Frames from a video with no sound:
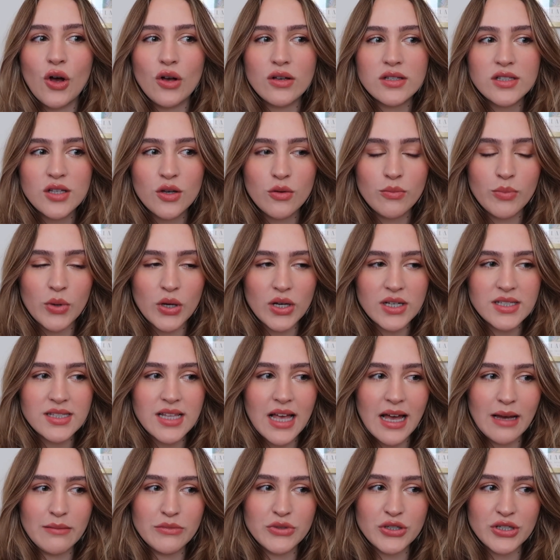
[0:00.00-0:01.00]
also books
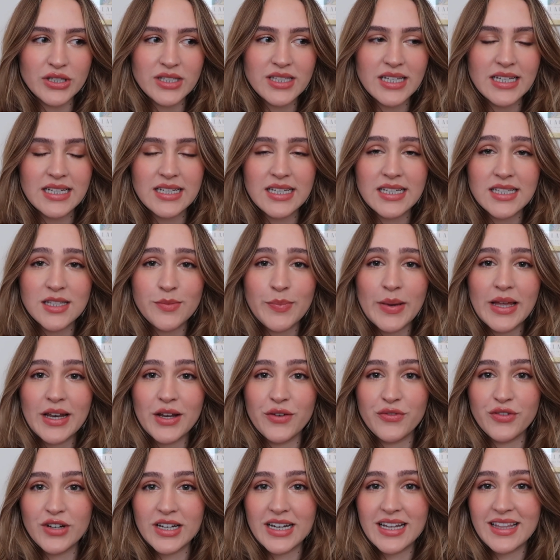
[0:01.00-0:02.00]
I'm just
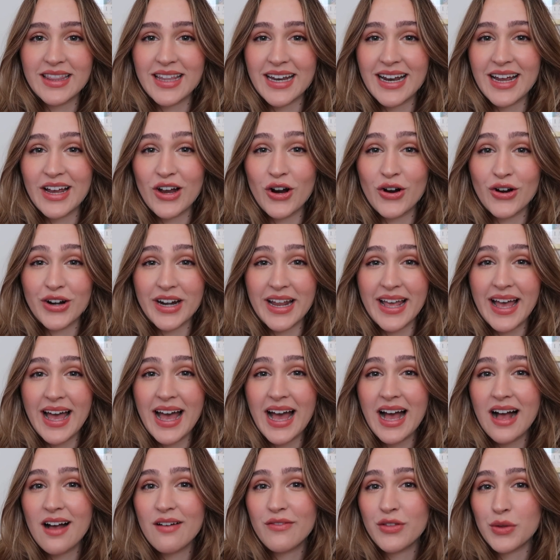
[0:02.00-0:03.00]
anticipating reading that I already
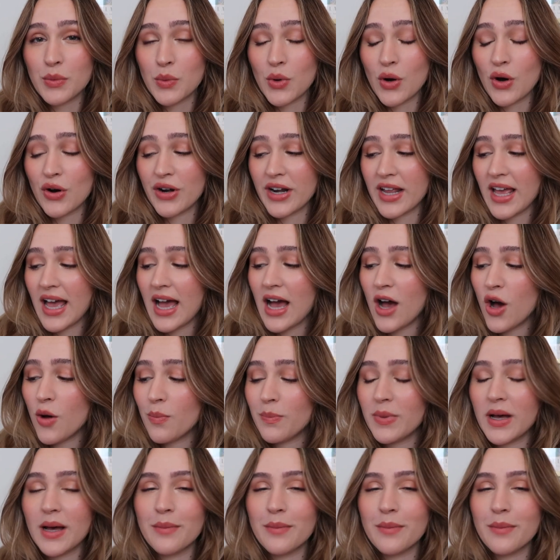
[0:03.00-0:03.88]
have that were already out,